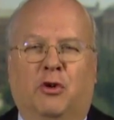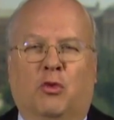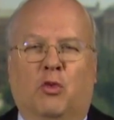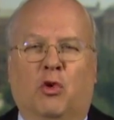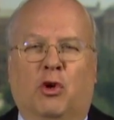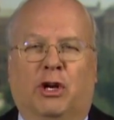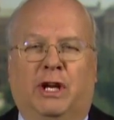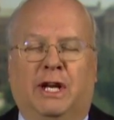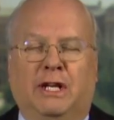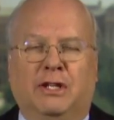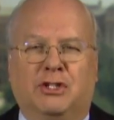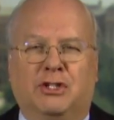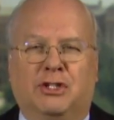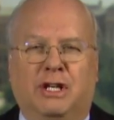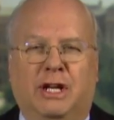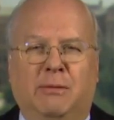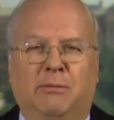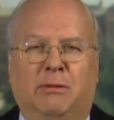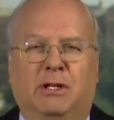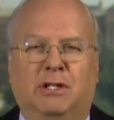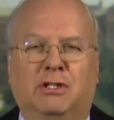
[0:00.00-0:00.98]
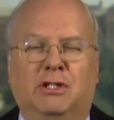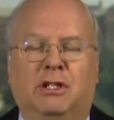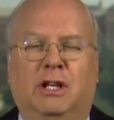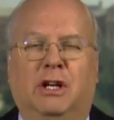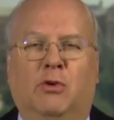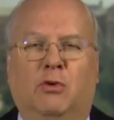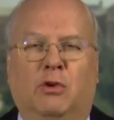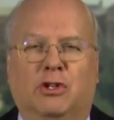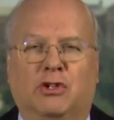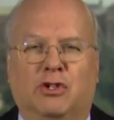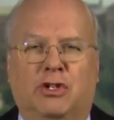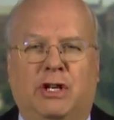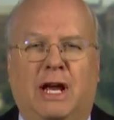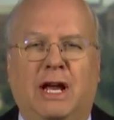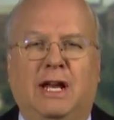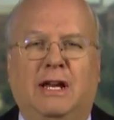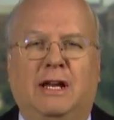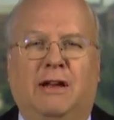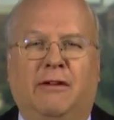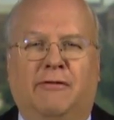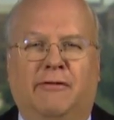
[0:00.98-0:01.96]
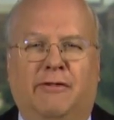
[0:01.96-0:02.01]
working seamlessly with
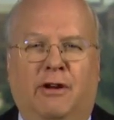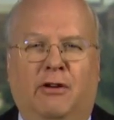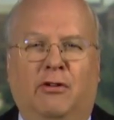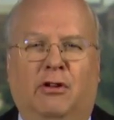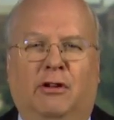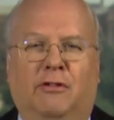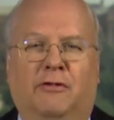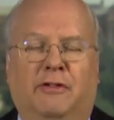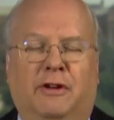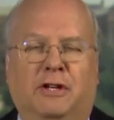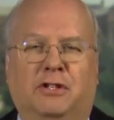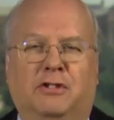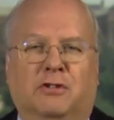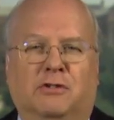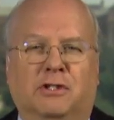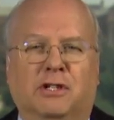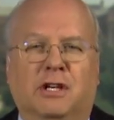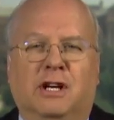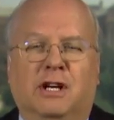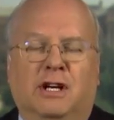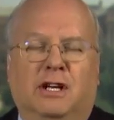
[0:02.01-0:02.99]
state and federal officials